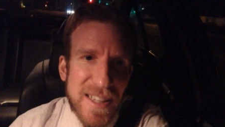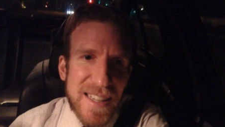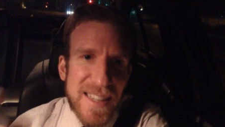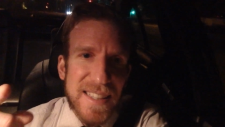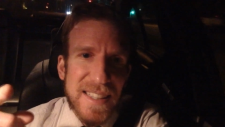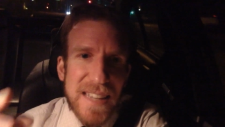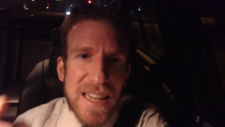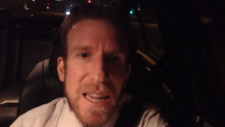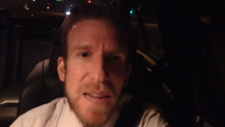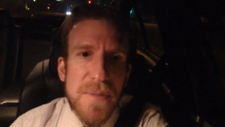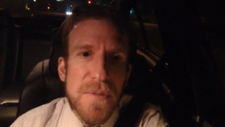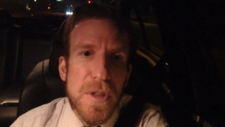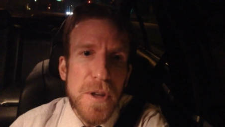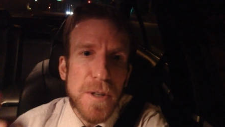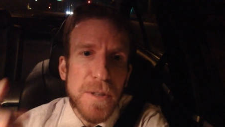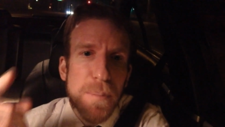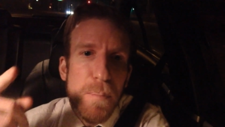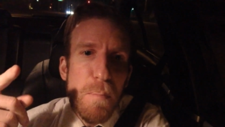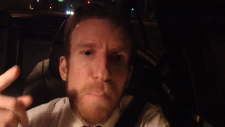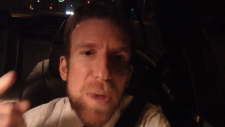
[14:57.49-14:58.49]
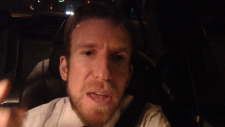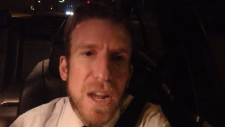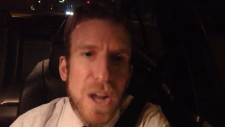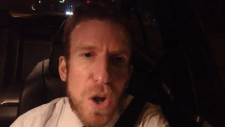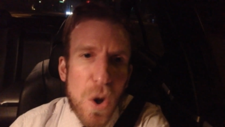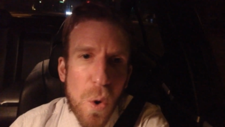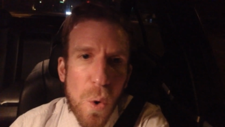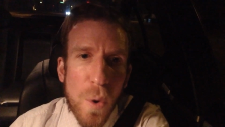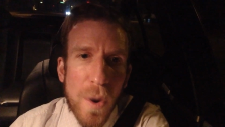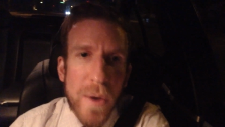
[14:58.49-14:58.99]
to see if there's
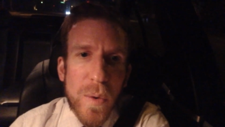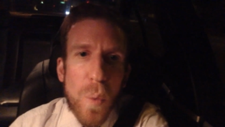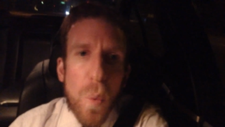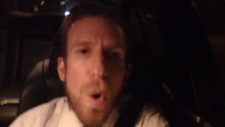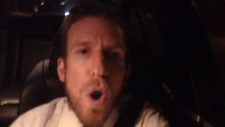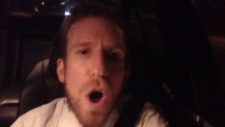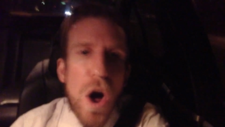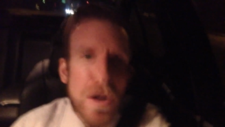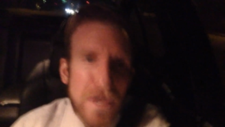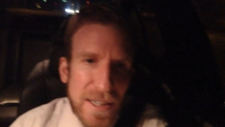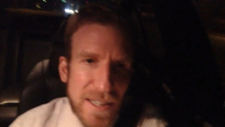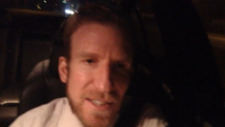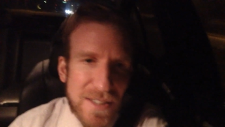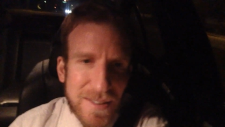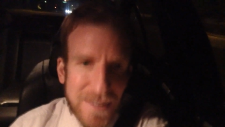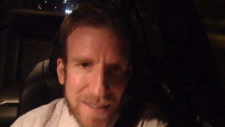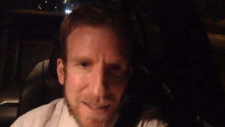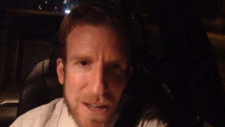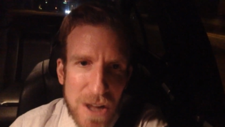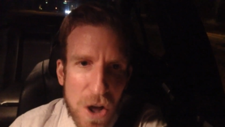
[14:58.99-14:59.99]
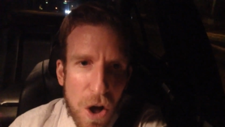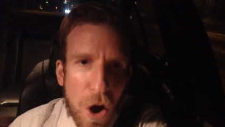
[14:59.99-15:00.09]
Bitcoin wallets